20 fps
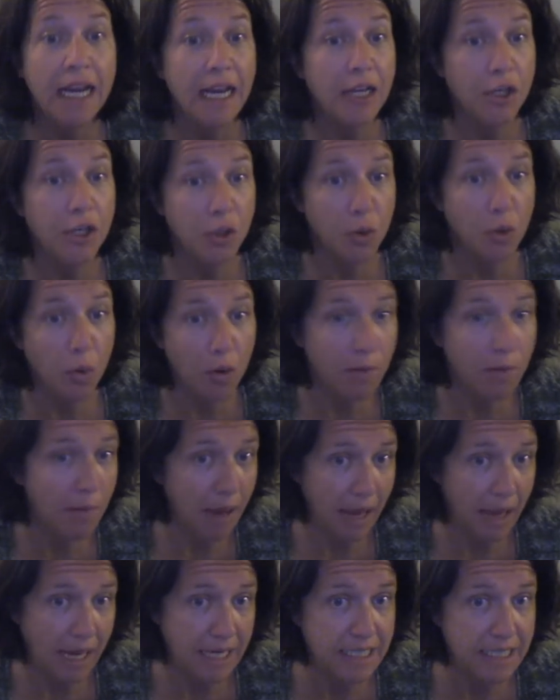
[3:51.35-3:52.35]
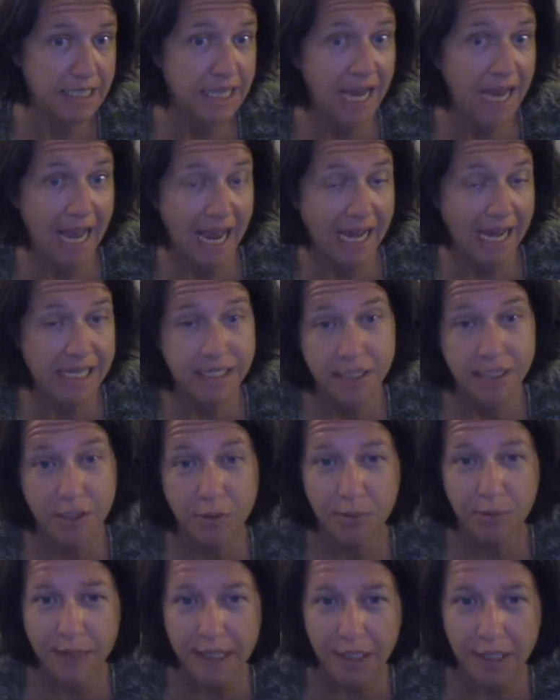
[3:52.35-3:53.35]
in your mind as
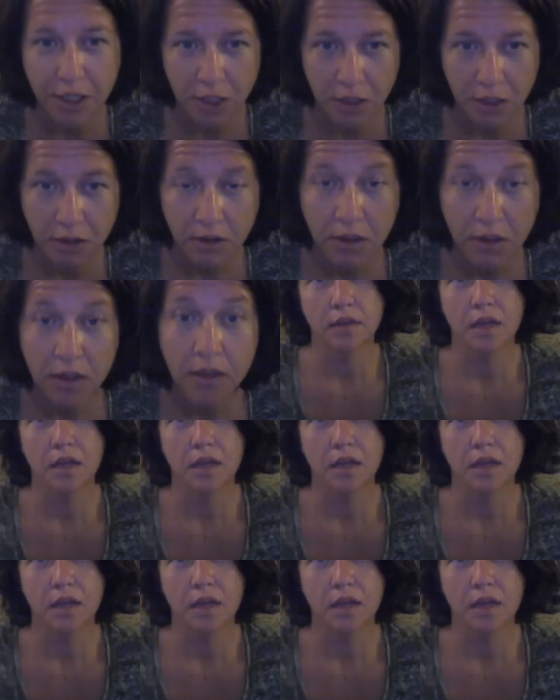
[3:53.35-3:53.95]
the reader.